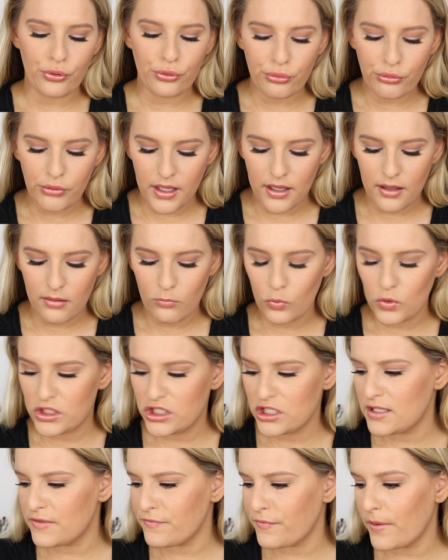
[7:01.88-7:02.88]
Prim, which
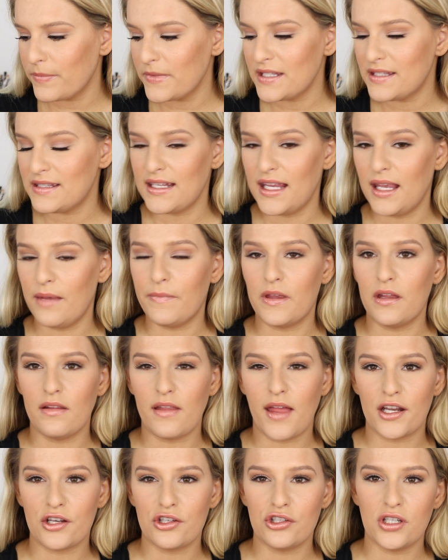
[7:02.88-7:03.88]
is from the same
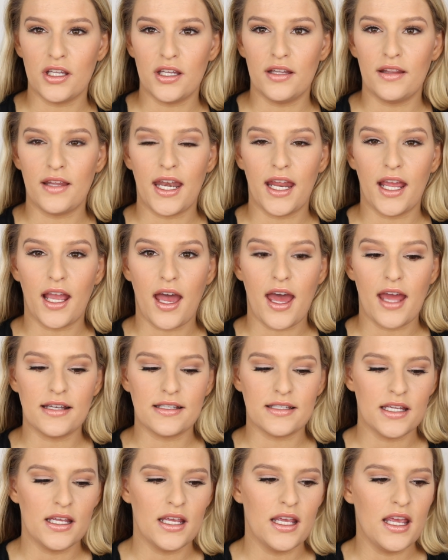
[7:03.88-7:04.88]
collection that I
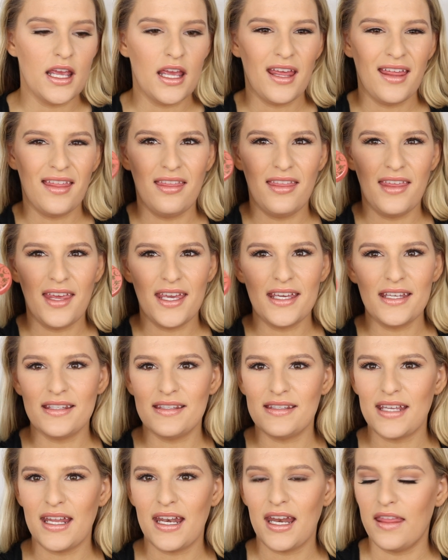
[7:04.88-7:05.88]
got
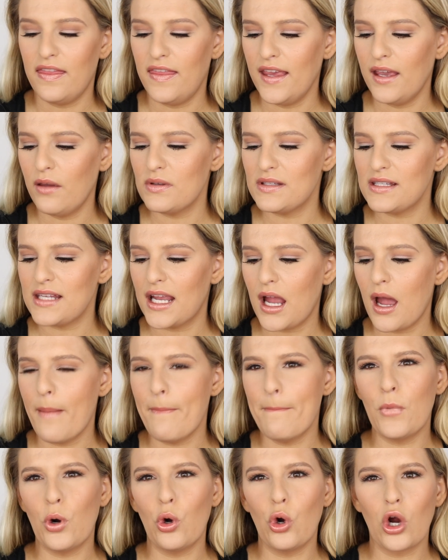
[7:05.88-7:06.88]
this, and I think it was like
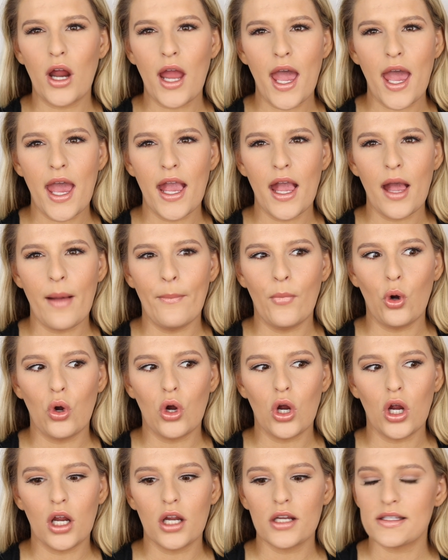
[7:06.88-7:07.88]
Amore,
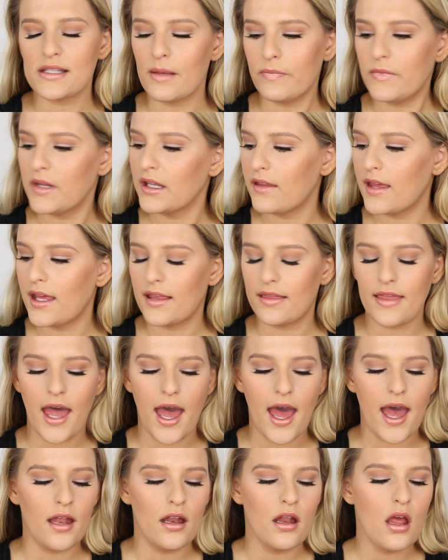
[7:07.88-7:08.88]
Amore, something like
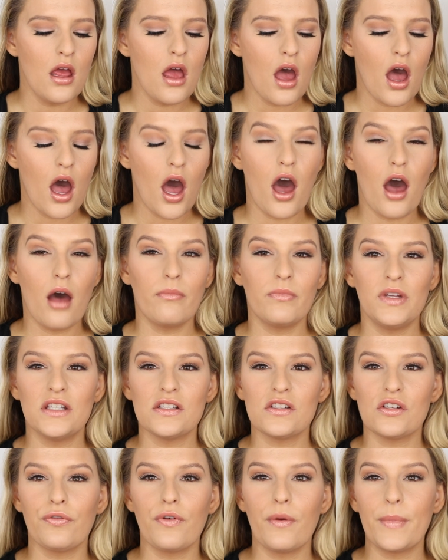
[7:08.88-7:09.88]
that. Um,
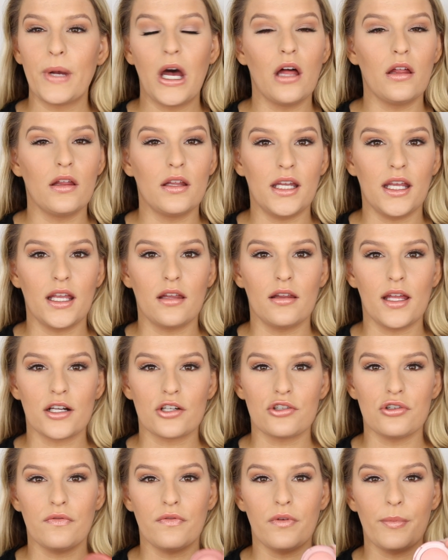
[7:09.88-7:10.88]
these are from a holiday
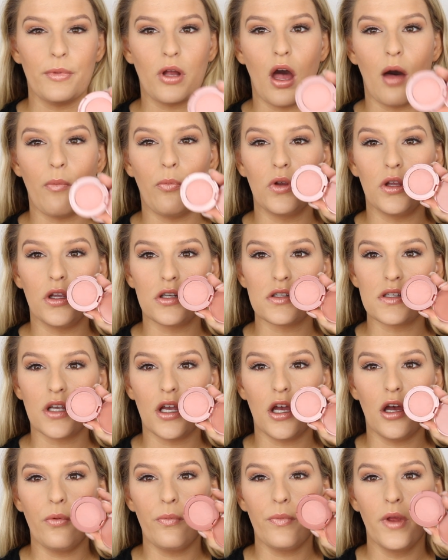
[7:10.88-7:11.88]
collection from a couple years
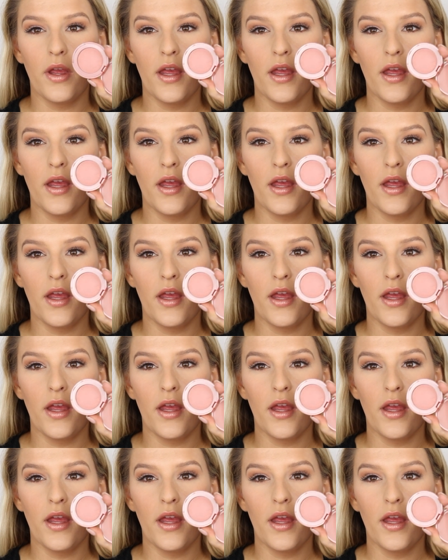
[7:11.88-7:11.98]
ago.